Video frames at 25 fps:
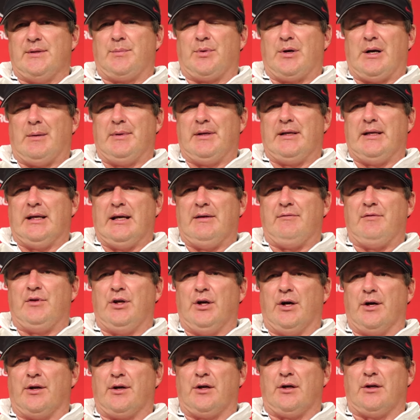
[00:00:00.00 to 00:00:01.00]
It probably gave
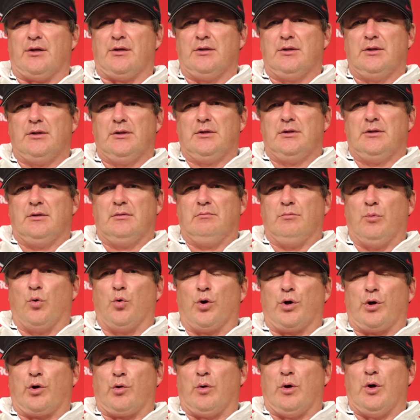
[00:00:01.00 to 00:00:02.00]
Gunner
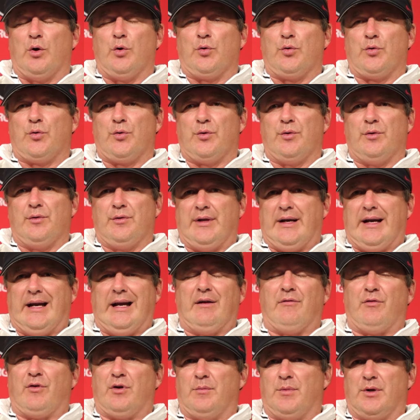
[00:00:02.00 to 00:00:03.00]
more growth than
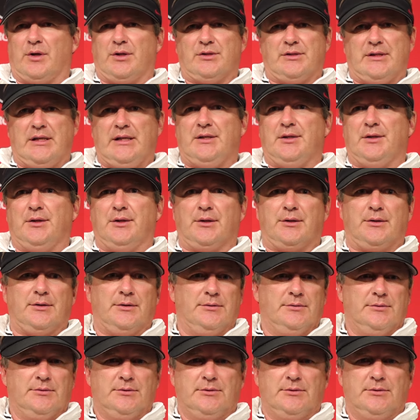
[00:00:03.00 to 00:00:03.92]
ever because he took